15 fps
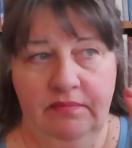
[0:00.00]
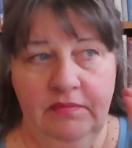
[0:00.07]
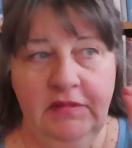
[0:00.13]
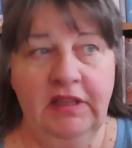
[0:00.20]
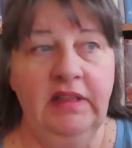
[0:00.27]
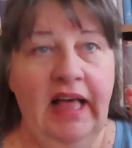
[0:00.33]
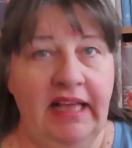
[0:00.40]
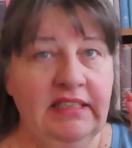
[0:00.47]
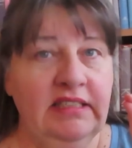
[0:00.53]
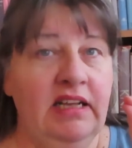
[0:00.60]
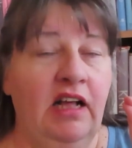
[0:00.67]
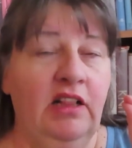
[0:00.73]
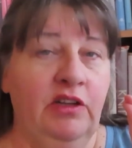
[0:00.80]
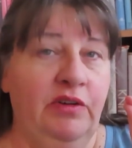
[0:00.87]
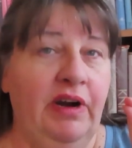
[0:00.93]
the last
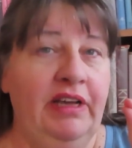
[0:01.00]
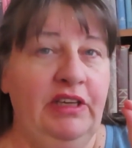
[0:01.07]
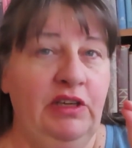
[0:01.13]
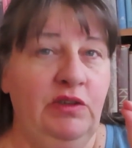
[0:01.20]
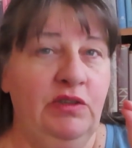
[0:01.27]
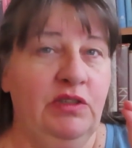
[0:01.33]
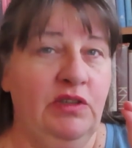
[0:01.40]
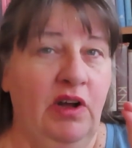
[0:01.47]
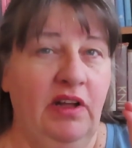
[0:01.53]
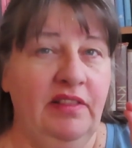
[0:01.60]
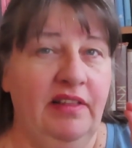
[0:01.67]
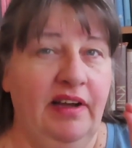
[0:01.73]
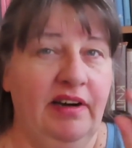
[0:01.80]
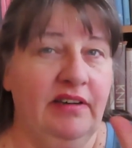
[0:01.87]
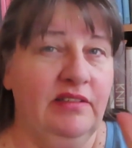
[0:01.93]
color I used on
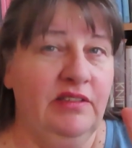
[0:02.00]
there.